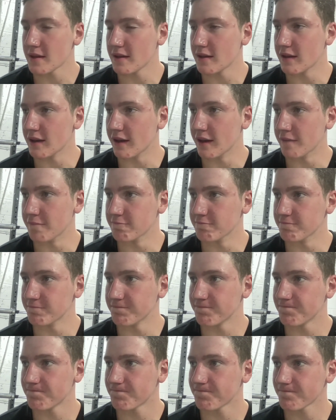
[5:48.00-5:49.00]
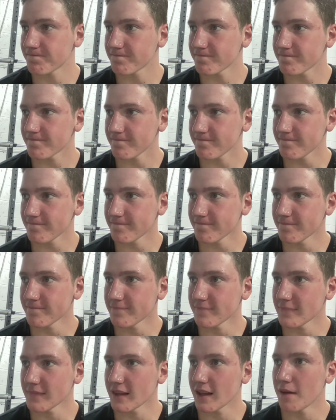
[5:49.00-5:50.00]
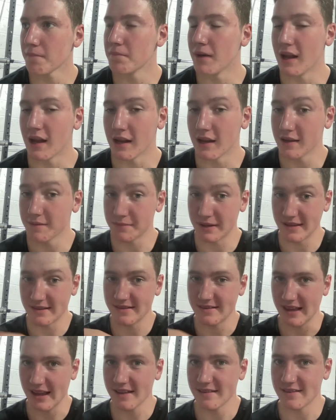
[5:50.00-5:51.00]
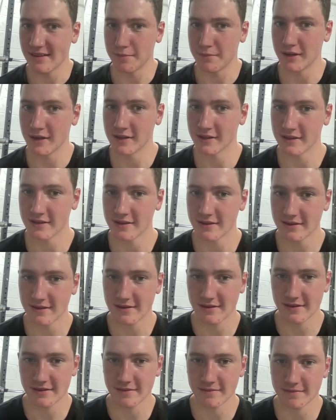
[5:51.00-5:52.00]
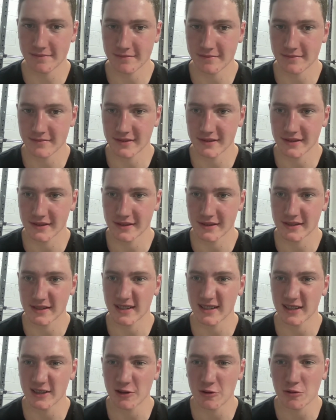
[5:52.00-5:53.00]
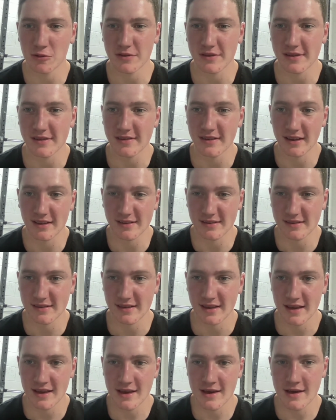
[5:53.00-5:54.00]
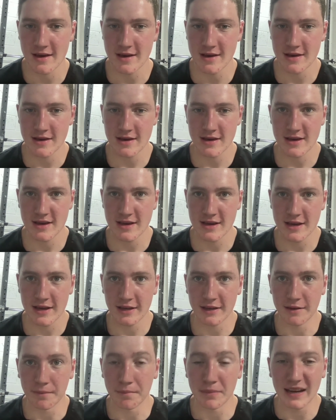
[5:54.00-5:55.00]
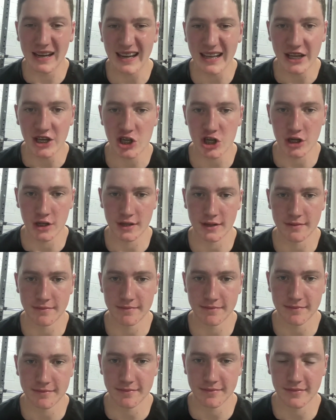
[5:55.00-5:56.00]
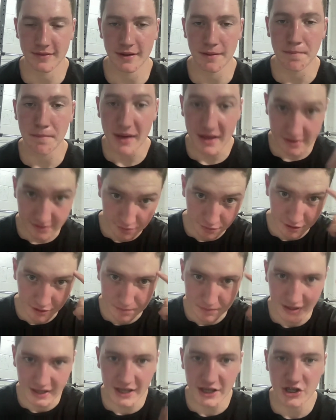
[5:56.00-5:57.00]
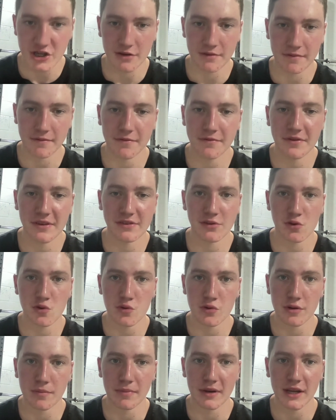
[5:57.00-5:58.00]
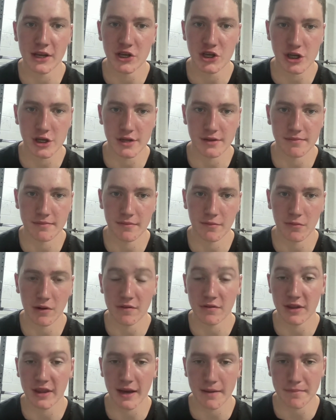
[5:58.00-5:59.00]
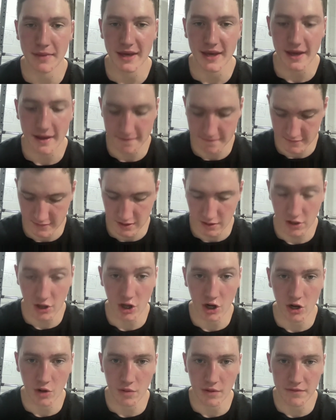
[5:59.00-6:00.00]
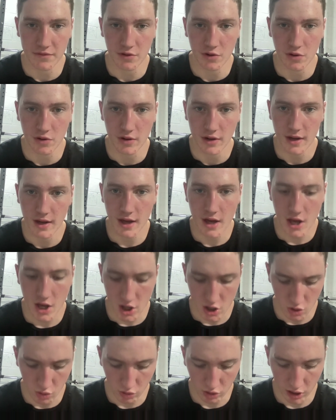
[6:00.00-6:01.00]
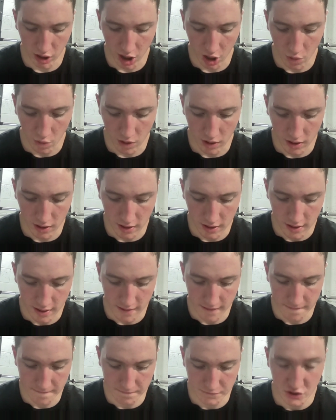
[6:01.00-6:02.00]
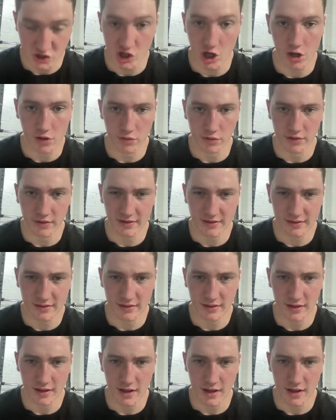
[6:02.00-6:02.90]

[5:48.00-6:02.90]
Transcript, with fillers: Um, but but sex in abundance causes us depletion, mental depletion and physical depletion, whether that be you know with your your lower um, chakras,